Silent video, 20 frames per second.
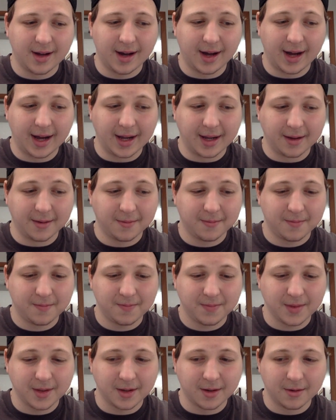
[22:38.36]
And
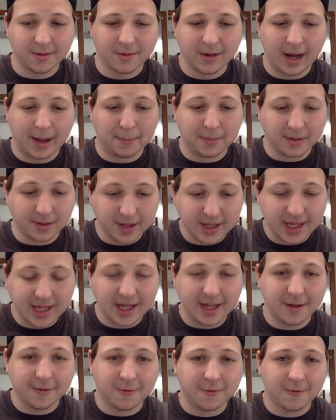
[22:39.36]
I
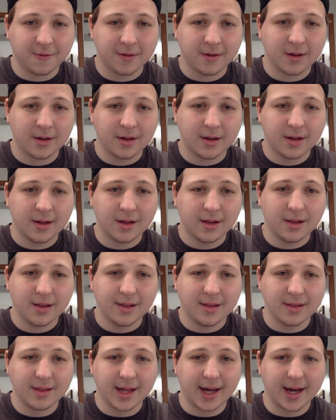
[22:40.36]
believe
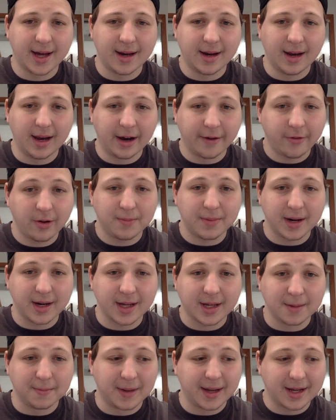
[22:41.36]
that everybody
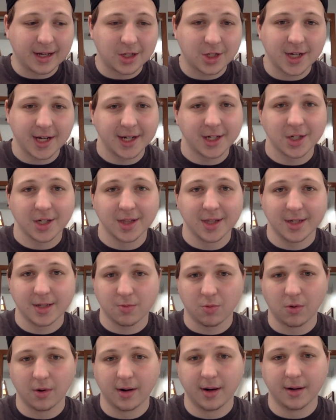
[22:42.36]
can make a change in this
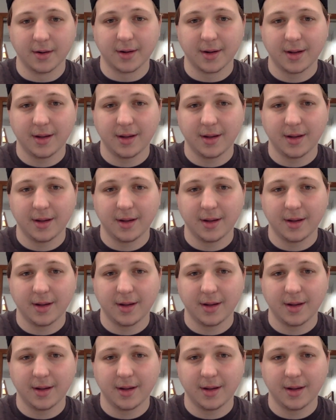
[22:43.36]
world.